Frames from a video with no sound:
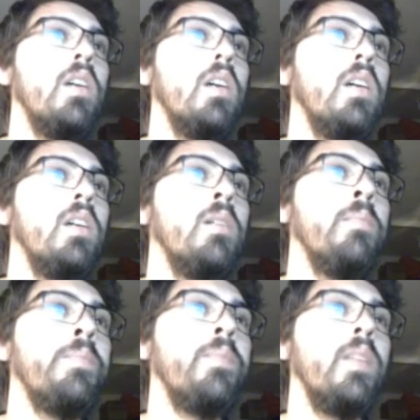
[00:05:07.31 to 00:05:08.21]

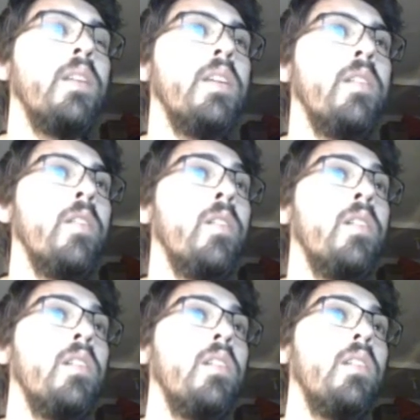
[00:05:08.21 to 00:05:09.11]
Then here
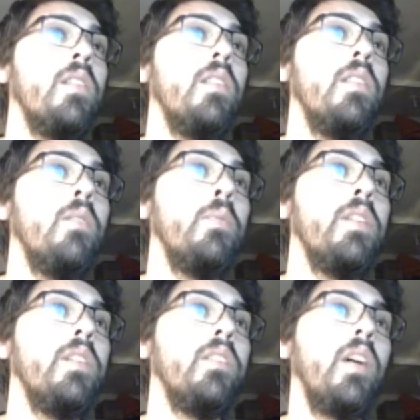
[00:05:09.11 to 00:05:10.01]
we
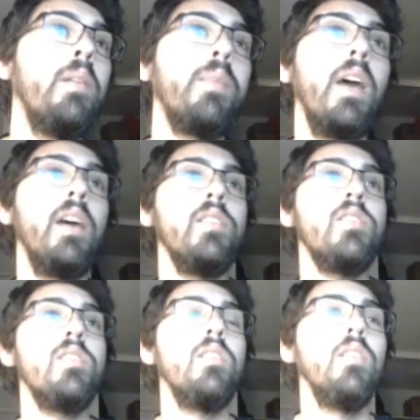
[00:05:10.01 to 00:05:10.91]
need to
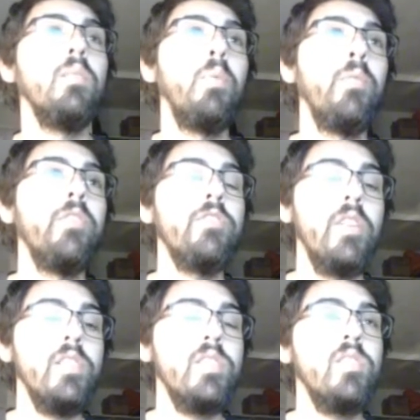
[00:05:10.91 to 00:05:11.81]
typecast the pointer
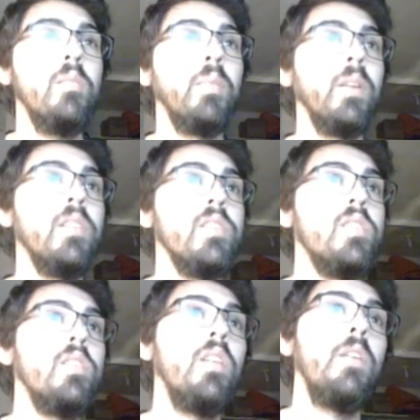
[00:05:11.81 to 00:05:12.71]
address,
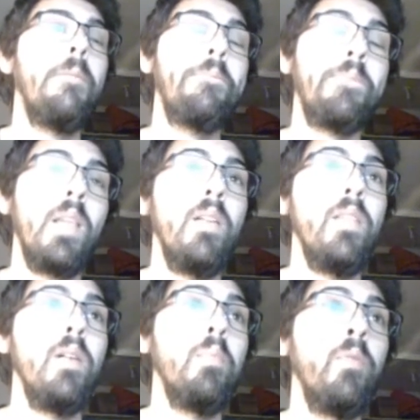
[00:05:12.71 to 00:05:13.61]
because
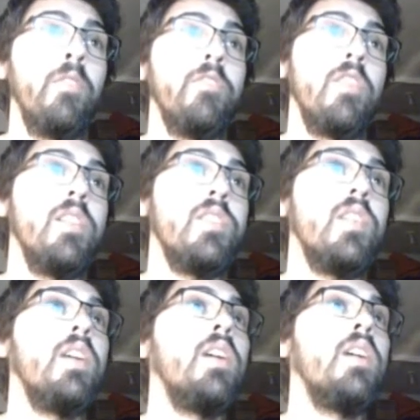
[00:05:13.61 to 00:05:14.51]
the pointer address,
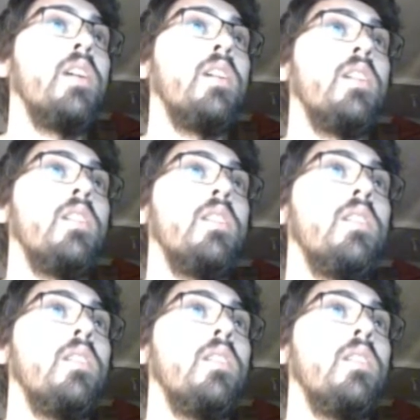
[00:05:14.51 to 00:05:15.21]
and